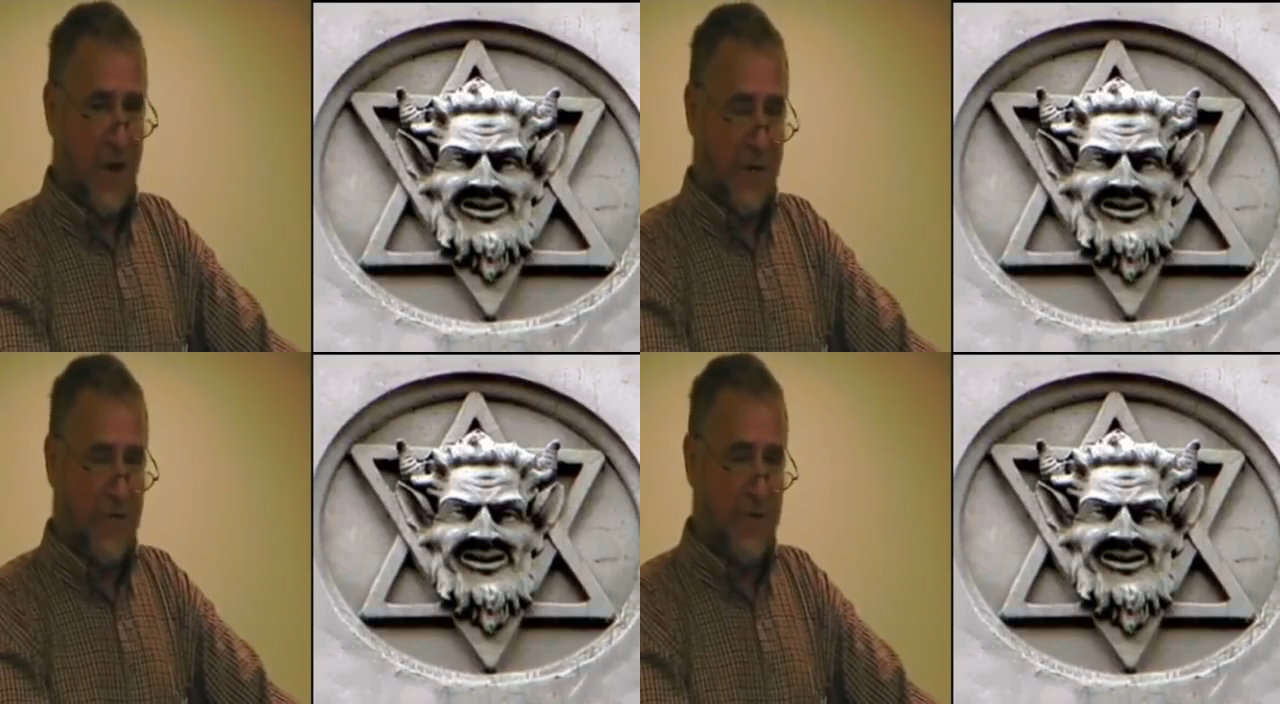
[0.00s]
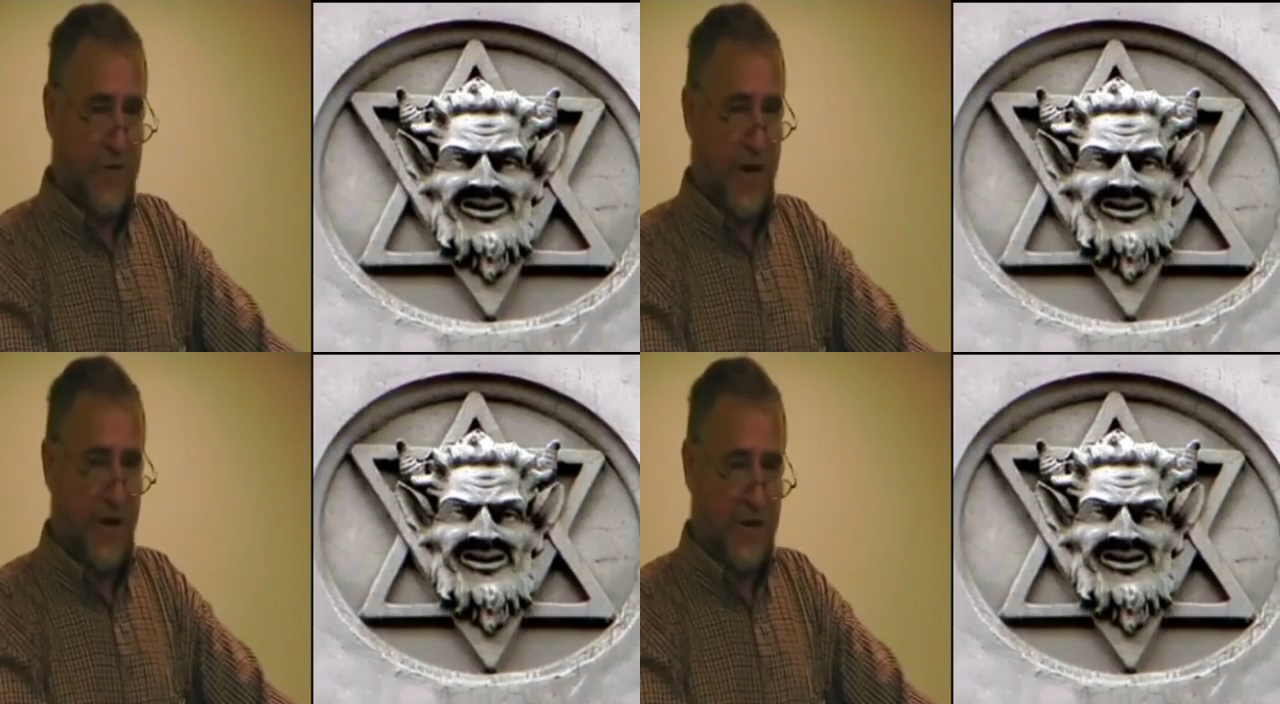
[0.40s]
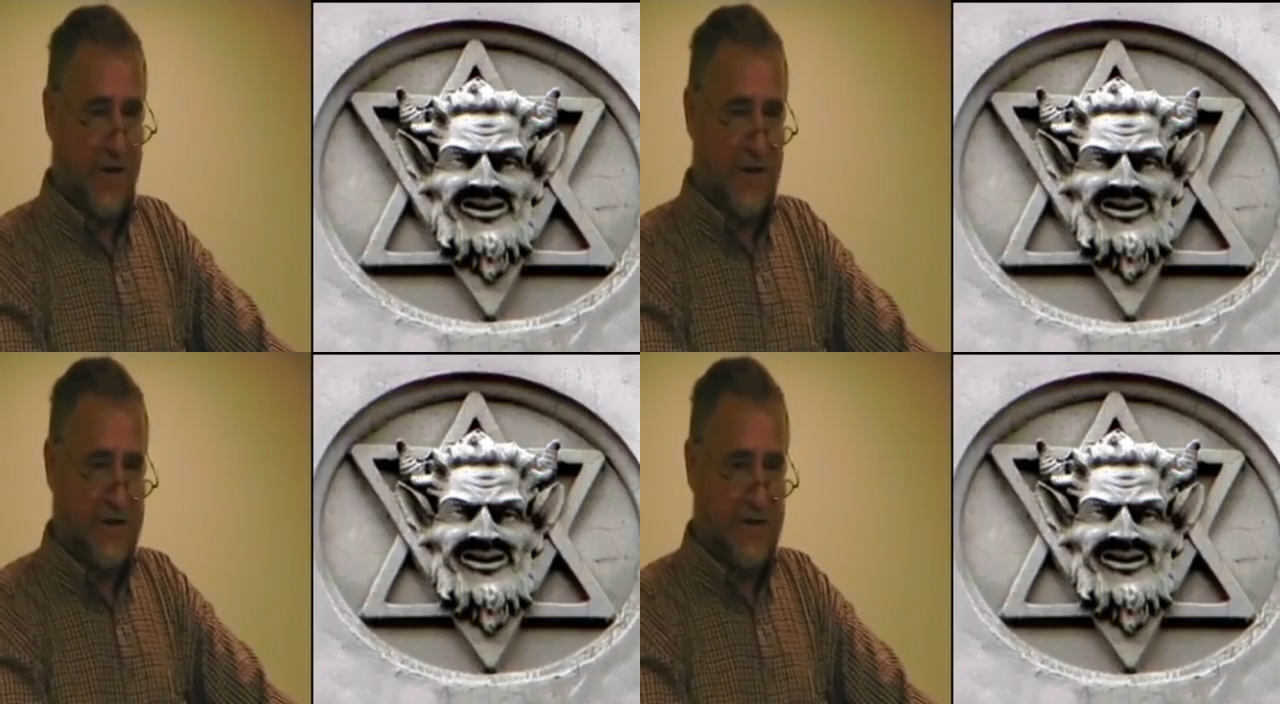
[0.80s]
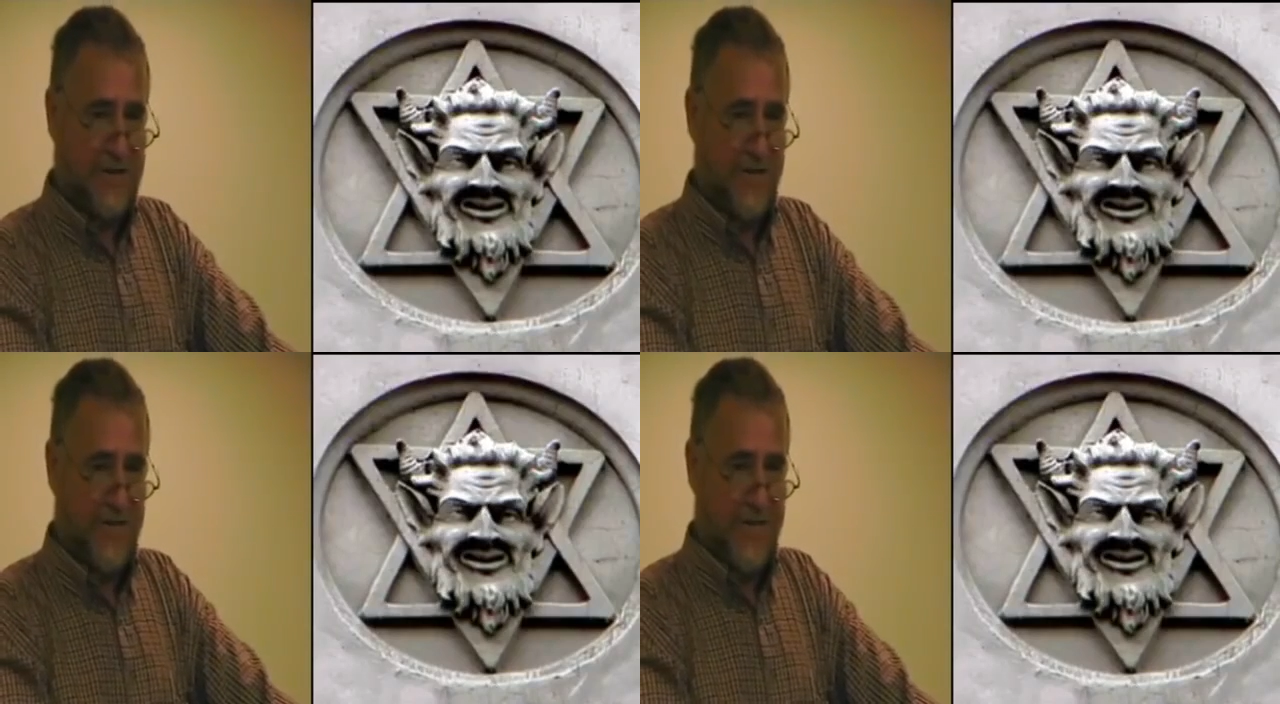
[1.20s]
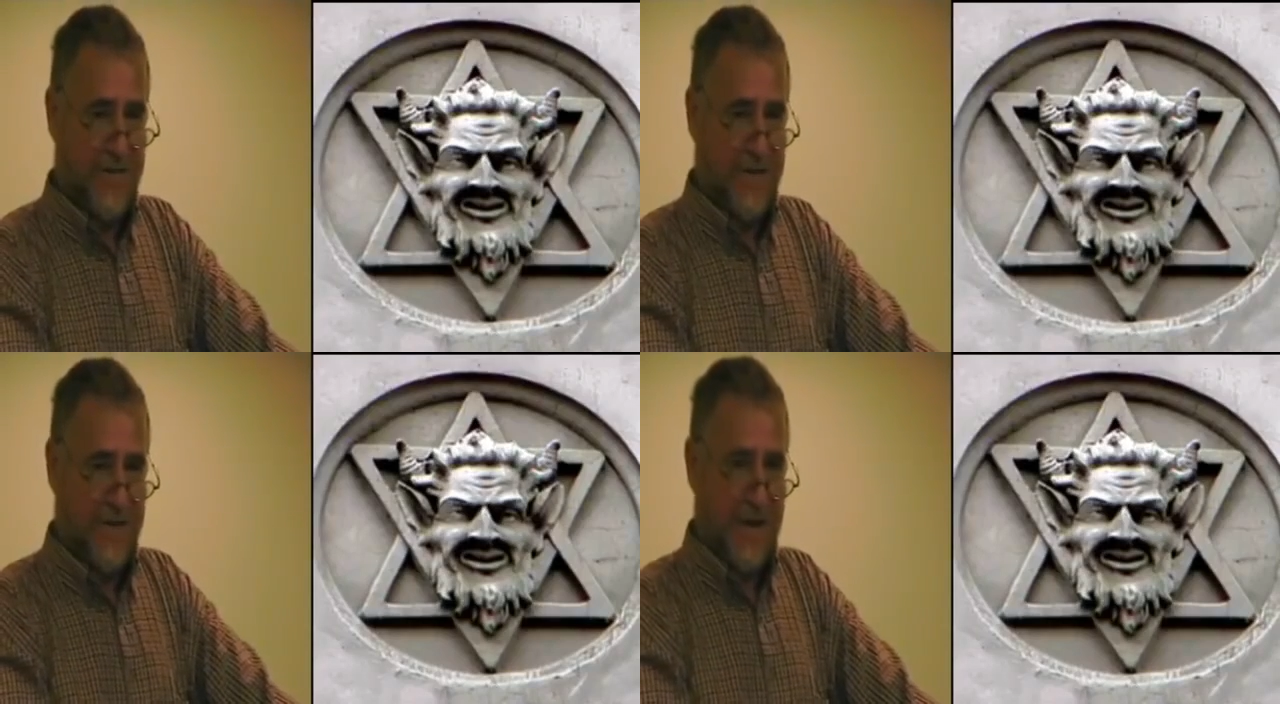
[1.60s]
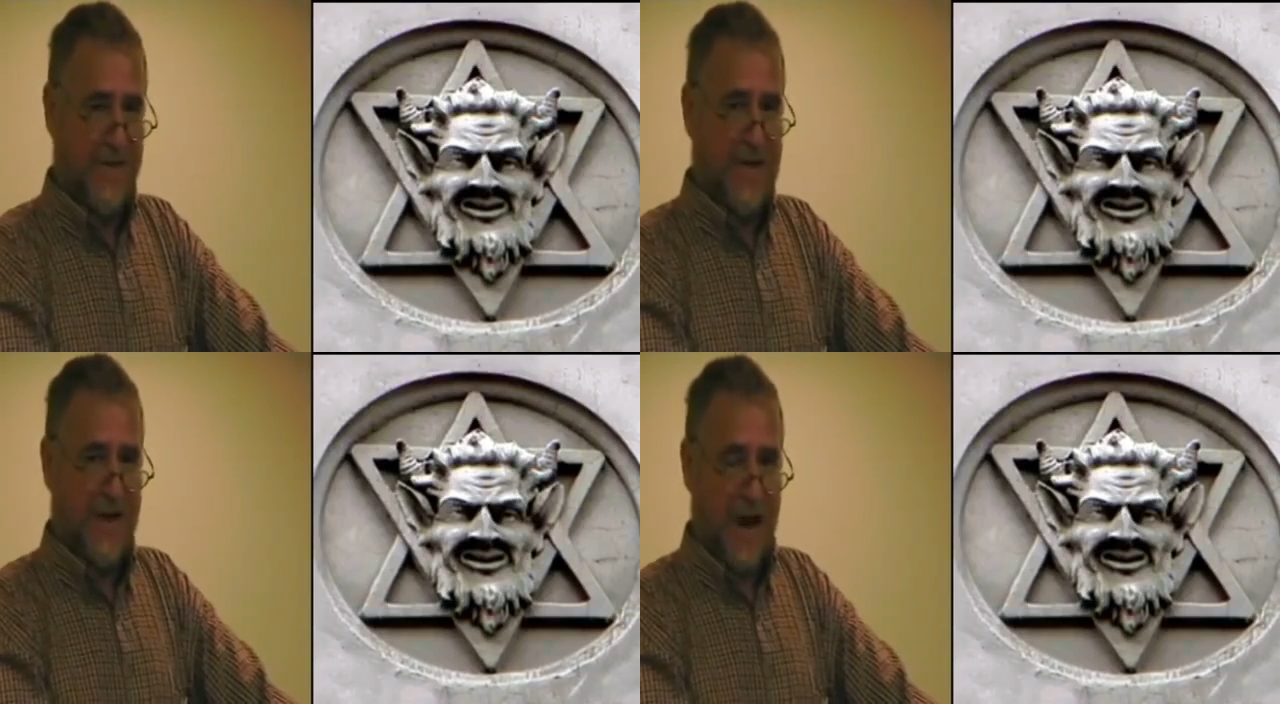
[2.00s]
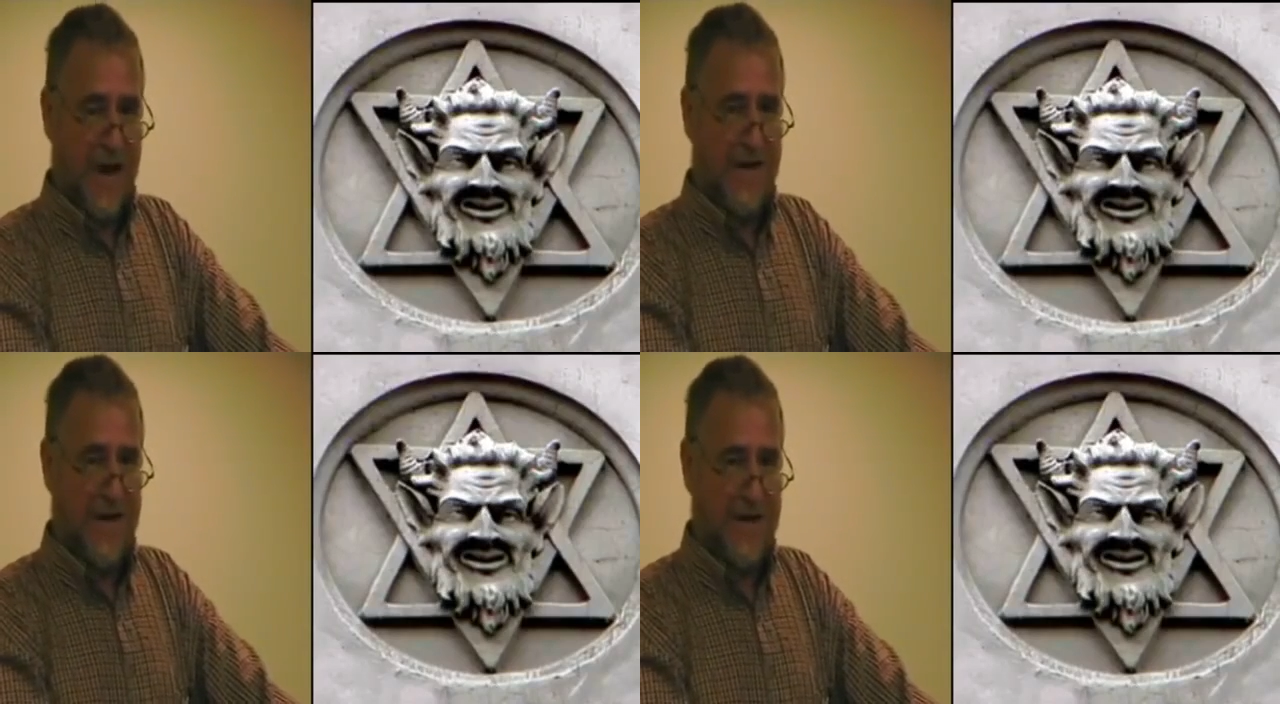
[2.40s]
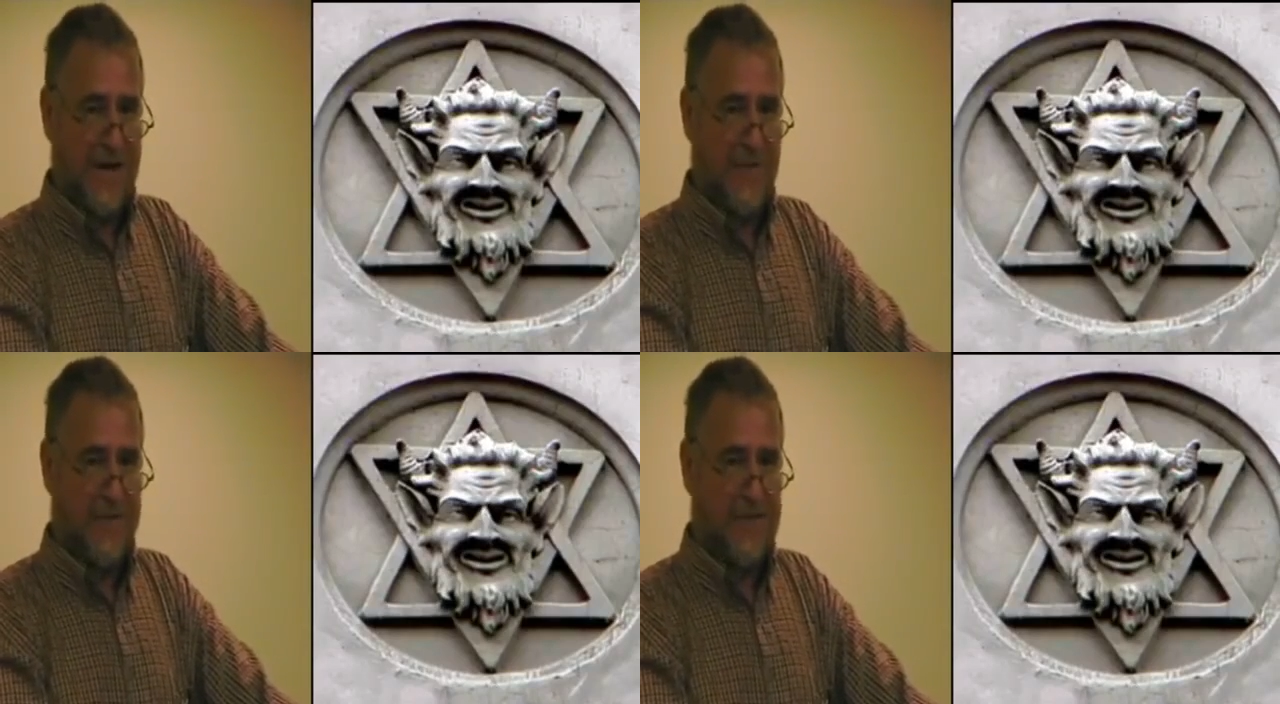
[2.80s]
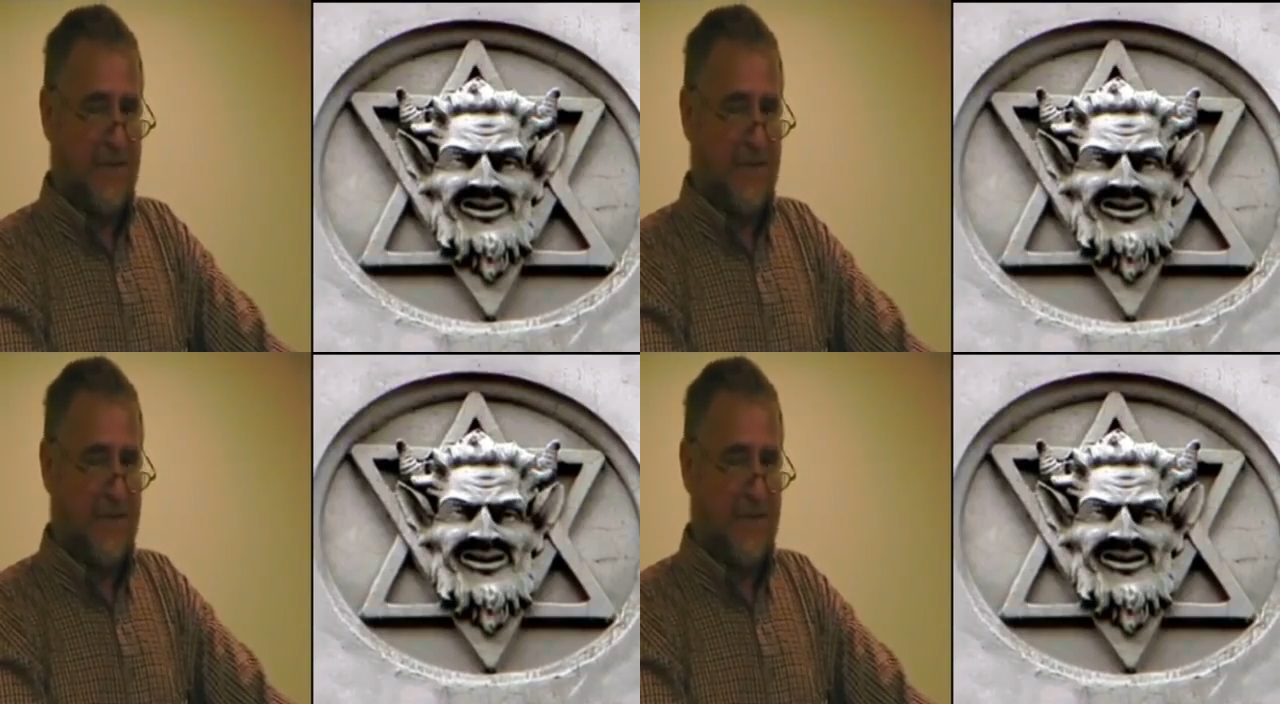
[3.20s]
all through the Holocaust. If he got in, it